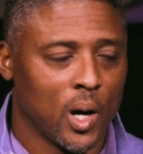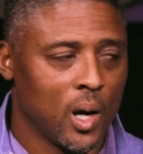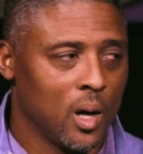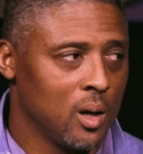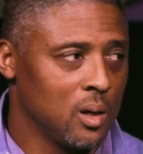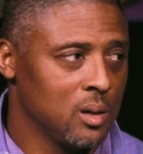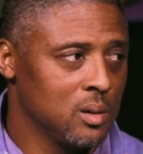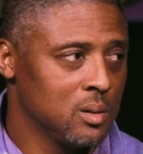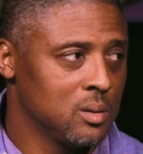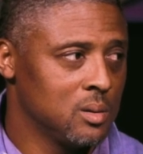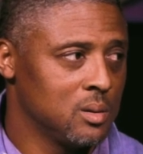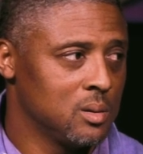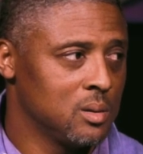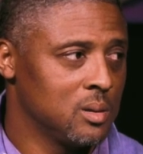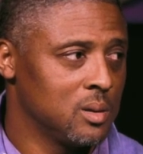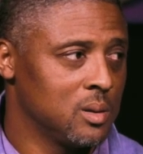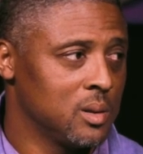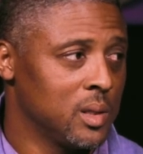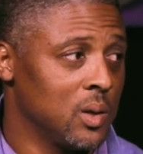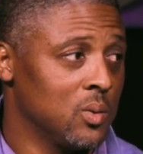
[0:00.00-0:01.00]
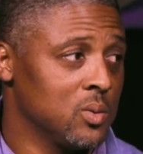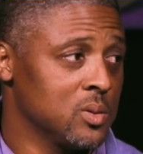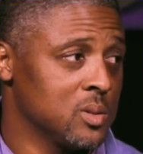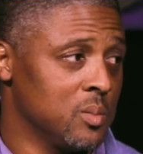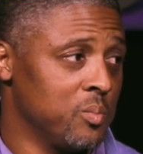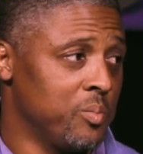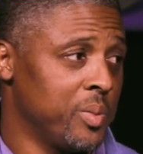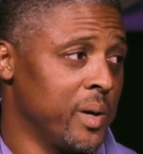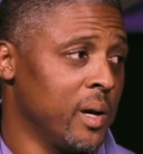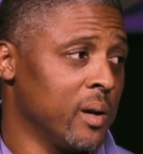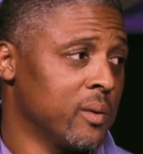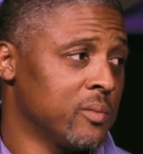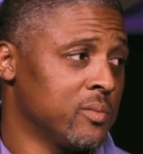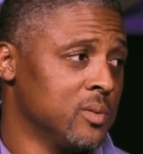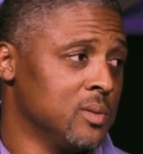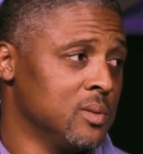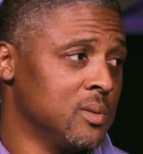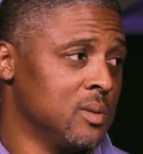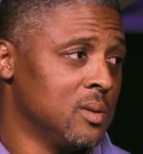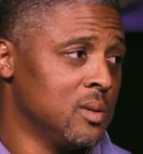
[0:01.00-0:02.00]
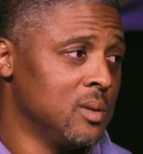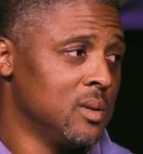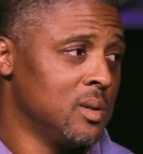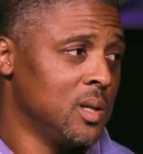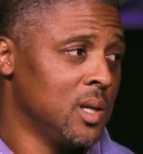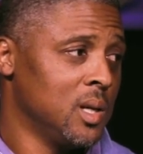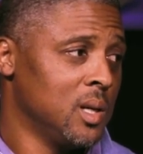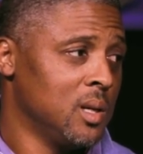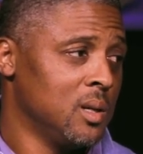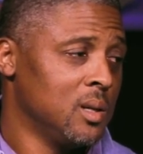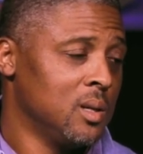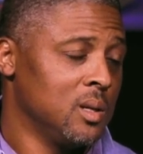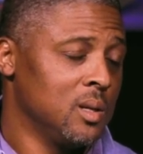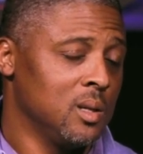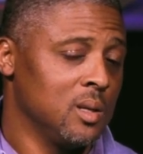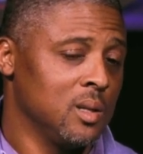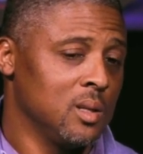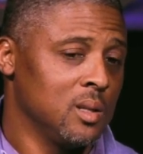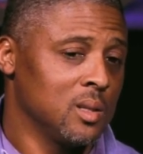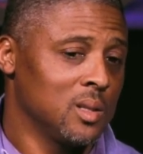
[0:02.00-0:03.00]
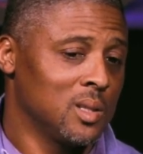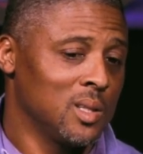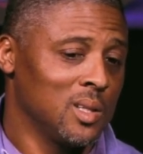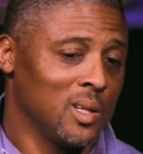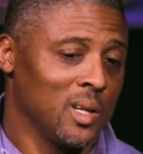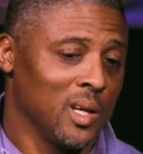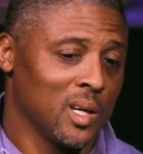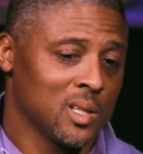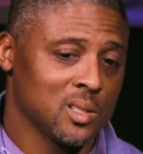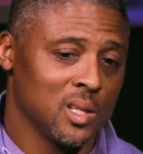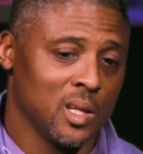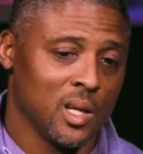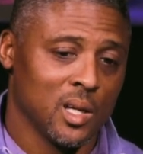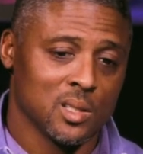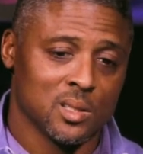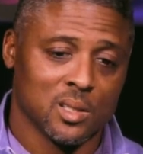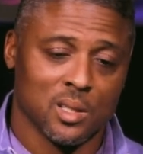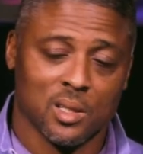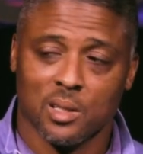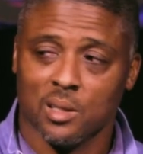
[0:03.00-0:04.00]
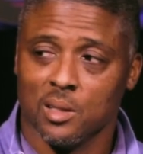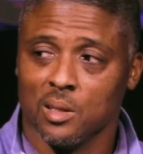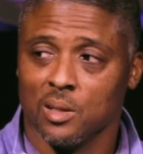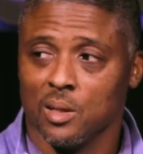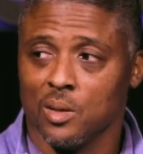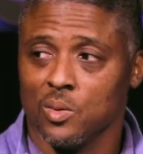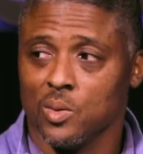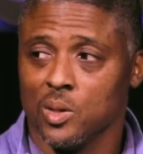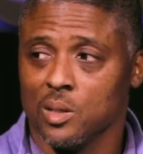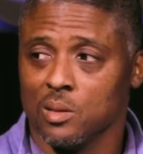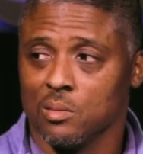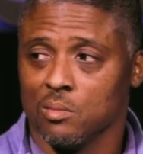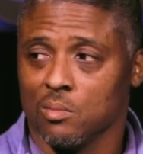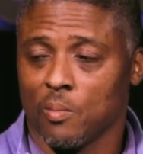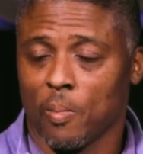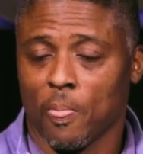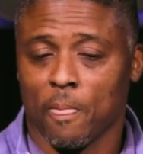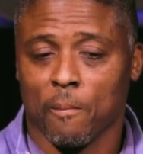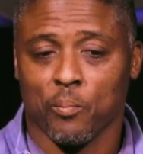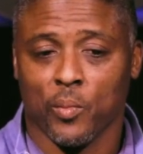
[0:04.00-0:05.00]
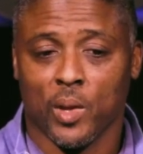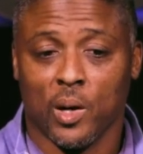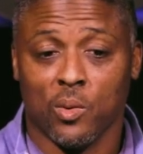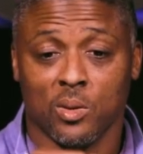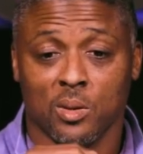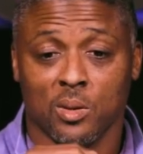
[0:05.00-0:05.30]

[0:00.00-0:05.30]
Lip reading: wow, that was impactful. Yeah. The next day I said, you know what? I